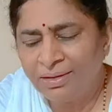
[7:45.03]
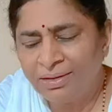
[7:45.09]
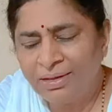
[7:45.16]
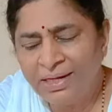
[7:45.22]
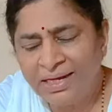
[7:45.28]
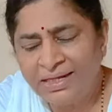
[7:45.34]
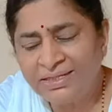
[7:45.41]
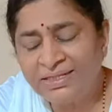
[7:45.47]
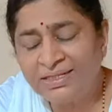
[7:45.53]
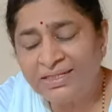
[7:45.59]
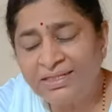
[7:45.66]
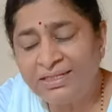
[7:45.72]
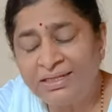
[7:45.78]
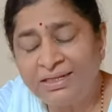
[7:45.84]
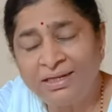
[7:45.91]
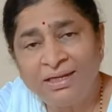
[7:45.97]
Next
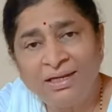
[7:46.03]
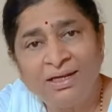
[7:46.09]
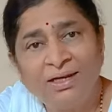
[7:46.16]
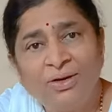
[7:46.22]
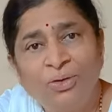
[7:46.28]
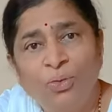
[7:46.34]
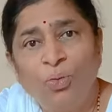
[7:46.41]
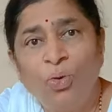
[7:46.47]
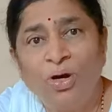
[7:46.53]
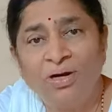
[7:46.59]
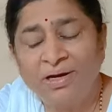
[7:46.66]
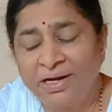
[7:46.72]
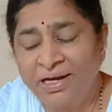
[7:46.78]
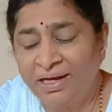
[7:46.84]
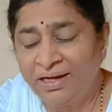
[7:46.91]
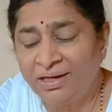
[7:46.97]
is the
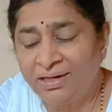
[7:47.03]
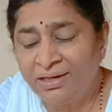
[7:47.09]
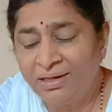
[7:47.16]
watering.